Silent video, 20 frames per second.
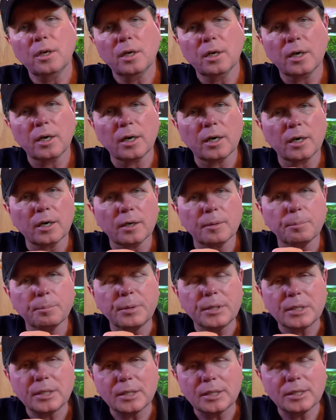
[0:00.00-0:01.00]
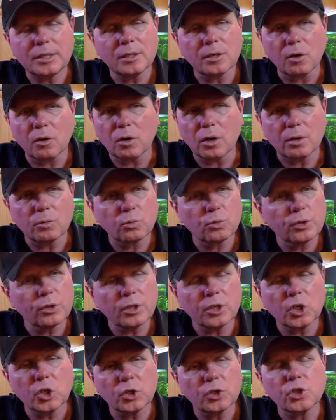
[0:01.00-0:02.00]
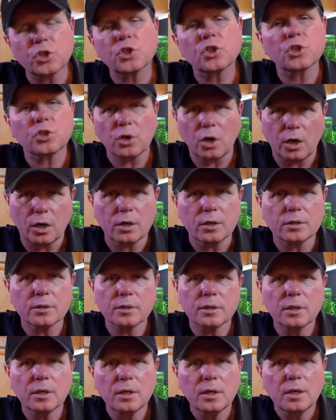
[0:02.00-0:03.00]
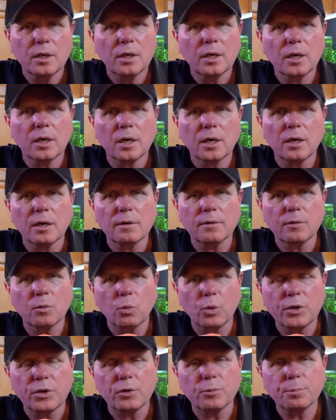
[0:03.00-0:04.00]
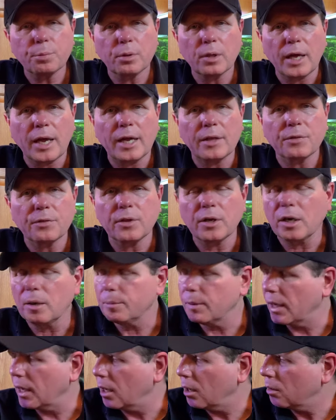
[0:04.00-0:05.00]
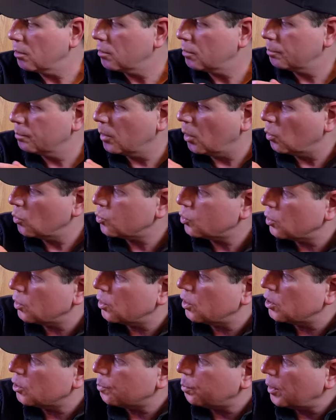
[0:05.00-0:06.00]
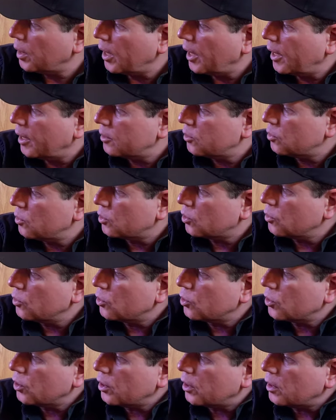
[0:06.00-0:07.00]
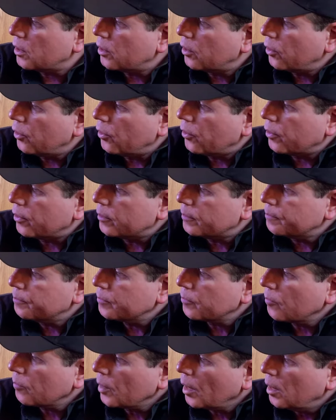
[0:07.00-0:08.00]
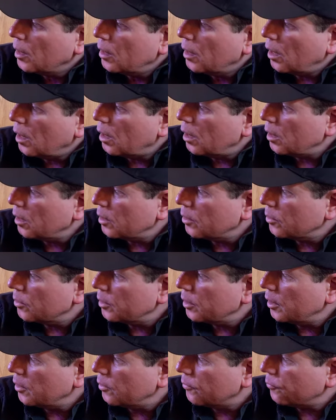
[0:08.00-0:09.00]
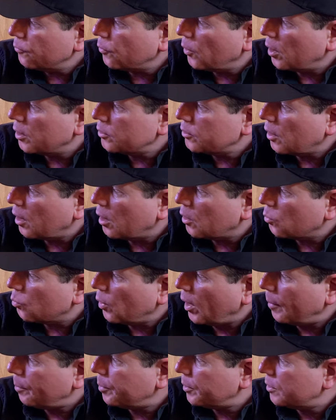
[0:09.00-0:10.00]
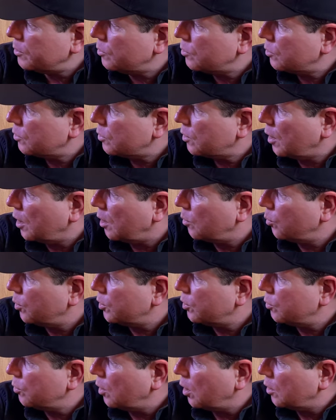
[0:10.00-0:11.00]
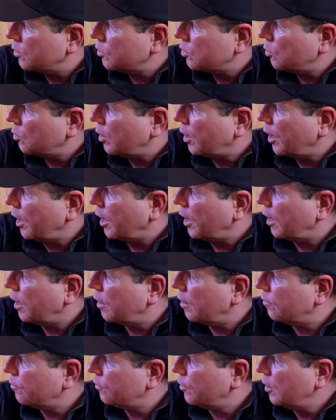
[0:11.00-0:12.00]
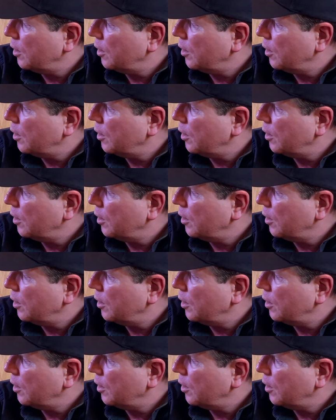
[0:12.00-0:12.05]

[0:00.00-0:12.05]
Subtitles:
a really good start when you plant them. Now, most of these plants that you see in here are in the front are repens, and we do also have